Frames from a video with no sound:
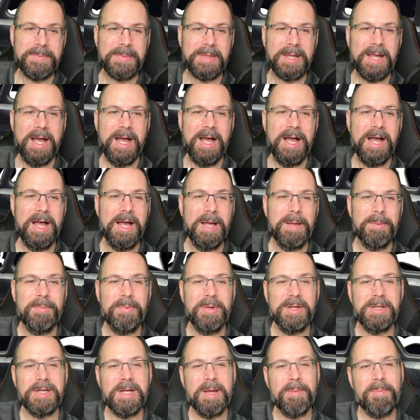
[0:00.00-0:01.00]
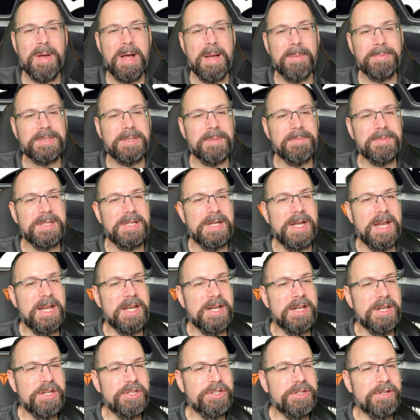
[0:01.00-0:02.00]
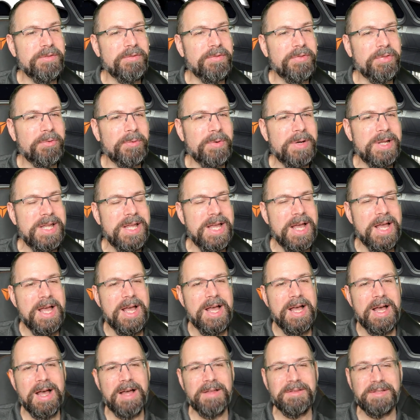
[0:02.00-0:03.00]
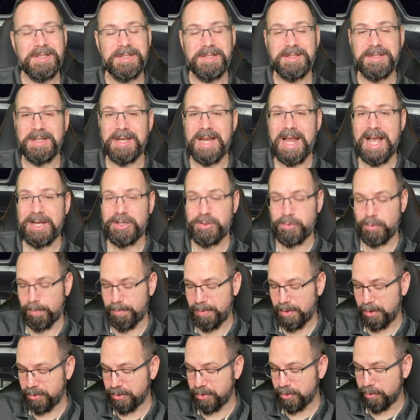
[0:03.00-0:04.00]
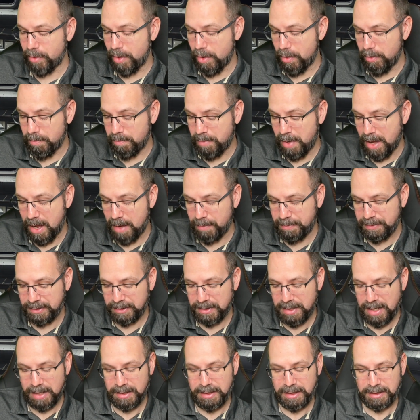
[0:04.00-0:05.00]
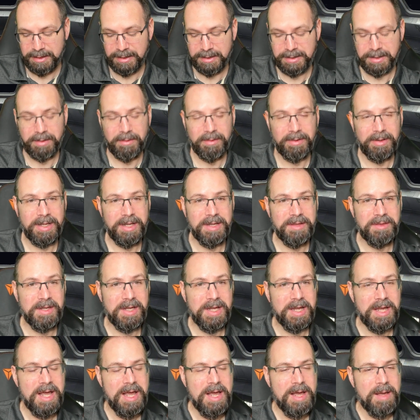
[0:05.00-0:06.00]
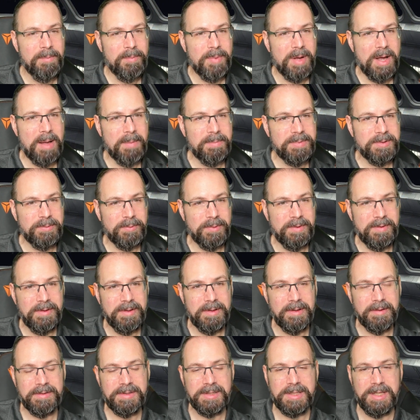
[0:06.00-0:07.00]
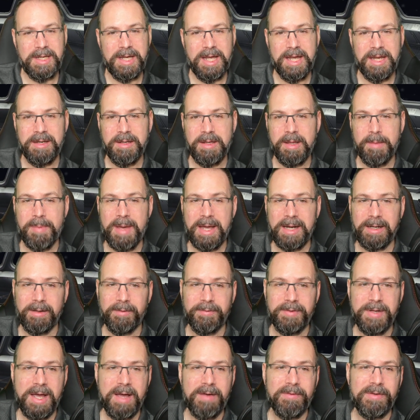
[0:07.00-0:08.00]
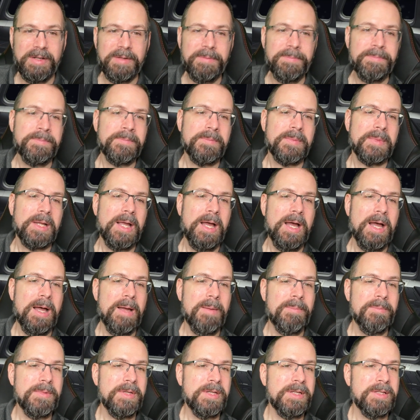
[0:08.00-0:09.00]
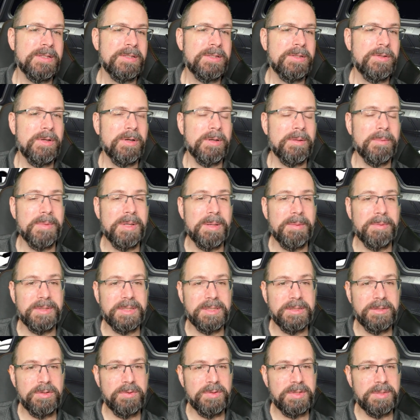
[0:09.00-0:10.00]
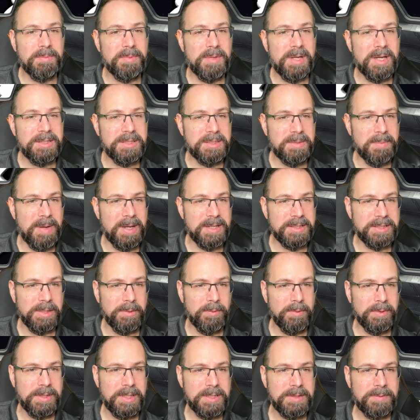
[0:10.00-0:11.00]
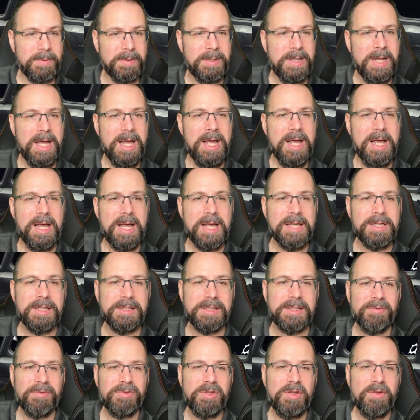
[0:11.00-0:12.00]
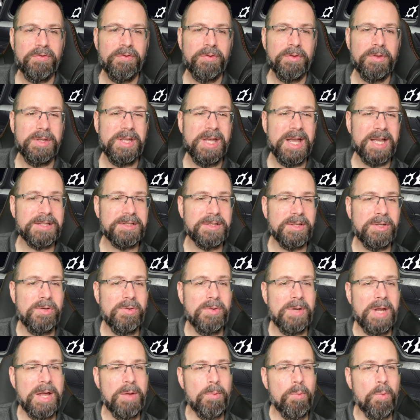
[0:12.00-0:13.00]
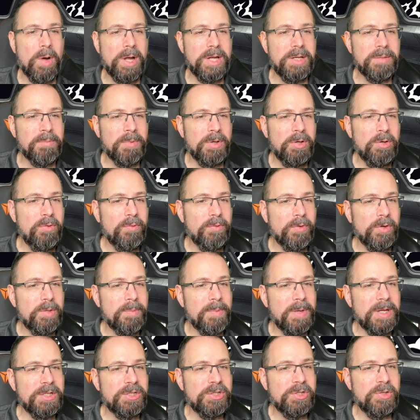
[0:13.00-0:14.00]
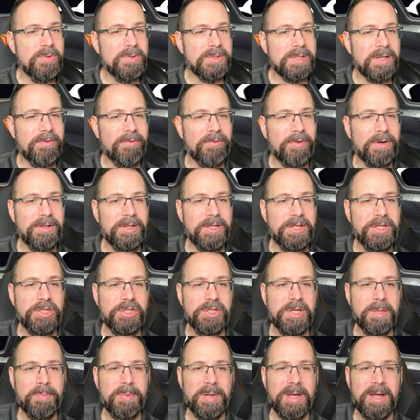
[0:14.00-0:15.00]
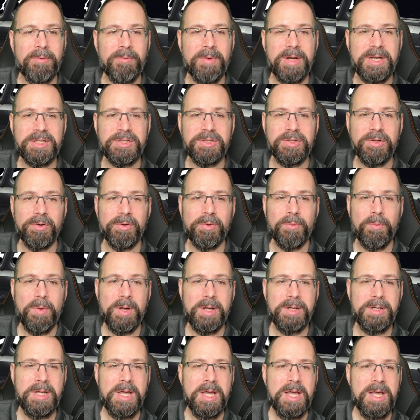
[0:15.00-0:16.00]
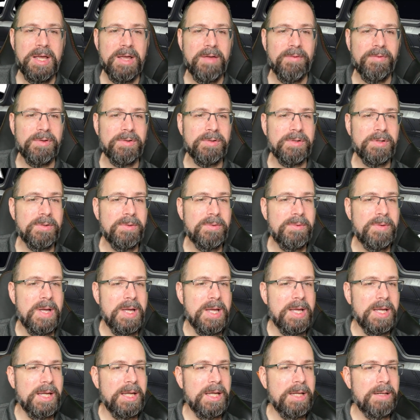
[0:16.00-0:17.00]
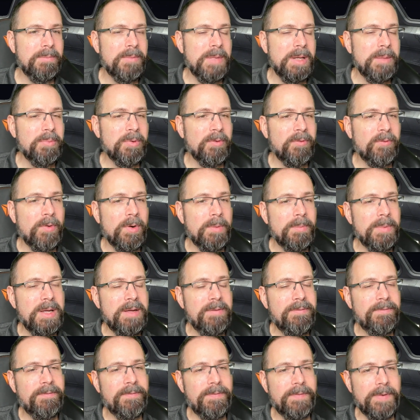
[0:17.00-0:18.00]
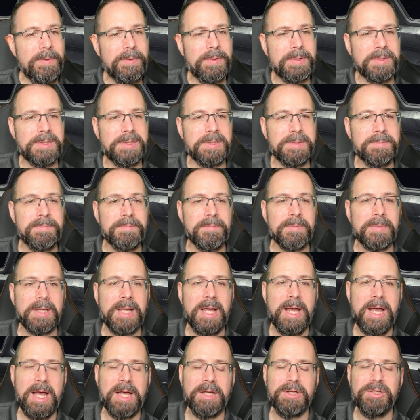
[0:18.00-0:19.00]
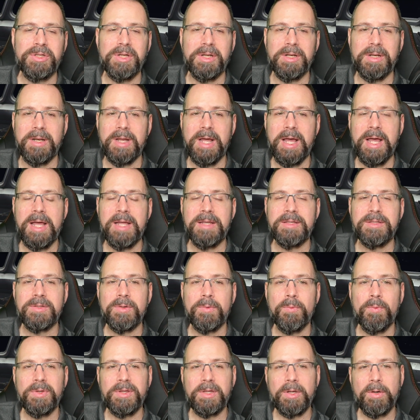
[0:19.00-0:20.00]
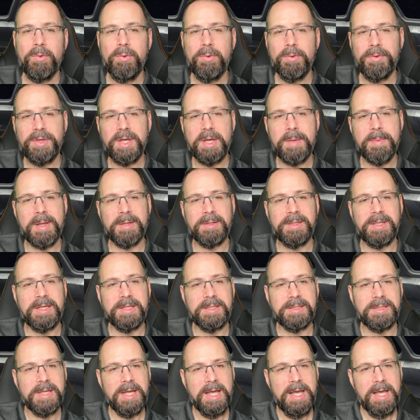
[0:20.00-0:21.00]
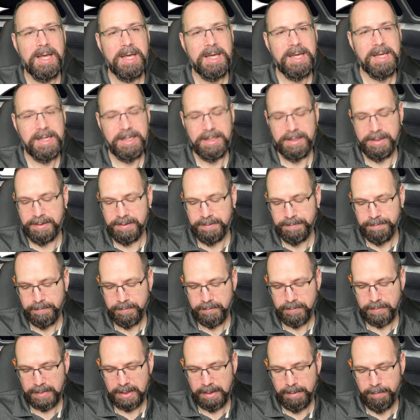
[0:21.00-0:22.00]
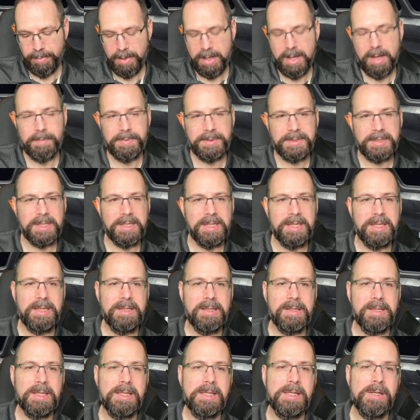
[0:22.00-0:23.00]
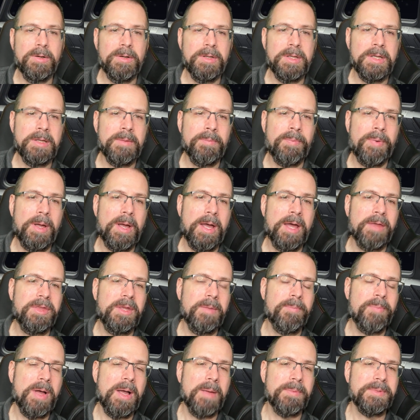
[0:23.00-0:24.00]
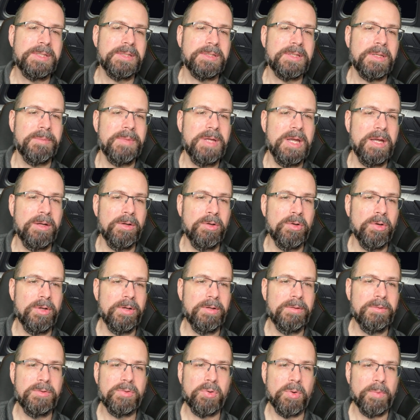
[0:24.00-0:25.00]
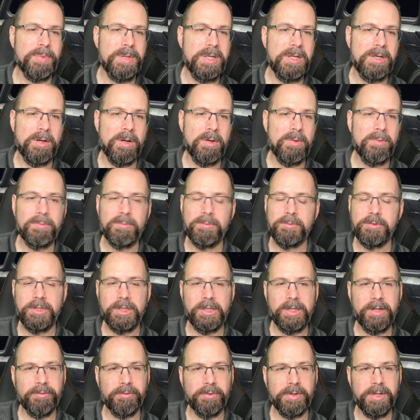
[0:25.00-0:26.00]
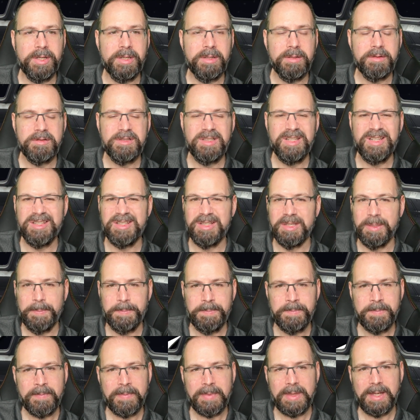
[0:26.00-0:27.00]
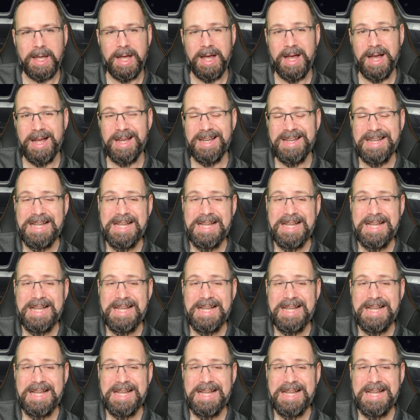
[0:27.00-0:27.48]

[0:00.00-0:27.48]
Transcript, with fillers: Uh, but Pops comes in at Initiative 3. this is an actual build your own Pops, not necessarily the Pops we see in the Battle of Yavin. Um, and so you're going to be able to do some customizing with this one. It says, you fully execute a white maneuver, you may choose a friendly ship at range 0 to 1. If you do, it may perform a focus action. And so what the cool thing about this is Pops, you know, I think Pops is going to be a good torpedo delivery system. Uh,